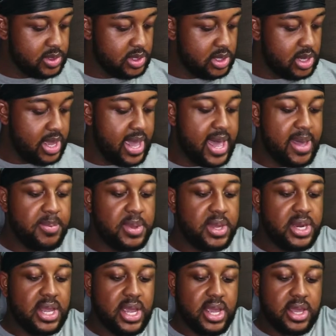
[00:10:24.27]
Happy
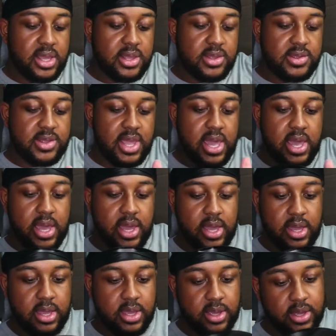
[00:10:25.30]
Days,
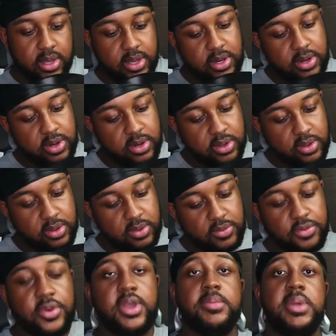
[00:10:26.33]
and
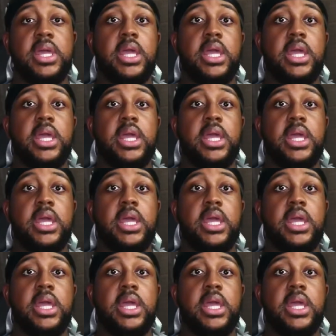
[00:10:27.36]
Freak Me.